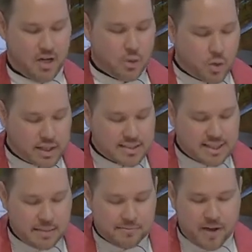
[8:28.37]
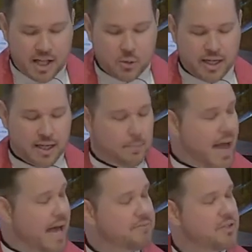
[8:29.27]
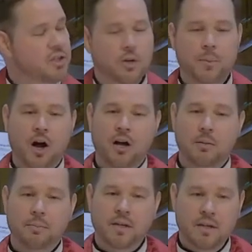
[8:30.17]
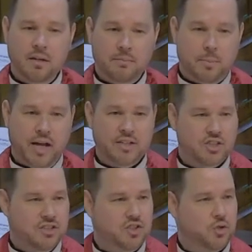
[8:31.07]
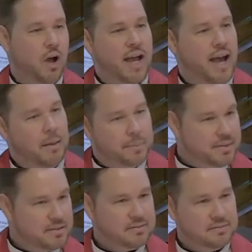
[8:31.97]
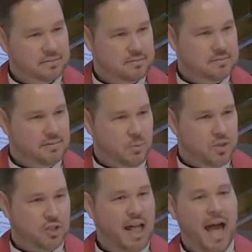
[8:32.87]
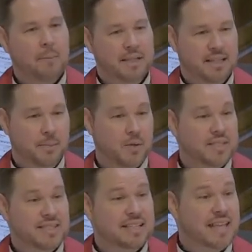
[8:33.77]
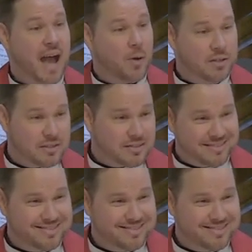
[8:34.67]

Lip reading: Are you willing to keep following him after your palm branches dry up, which will happen in about 6 hours?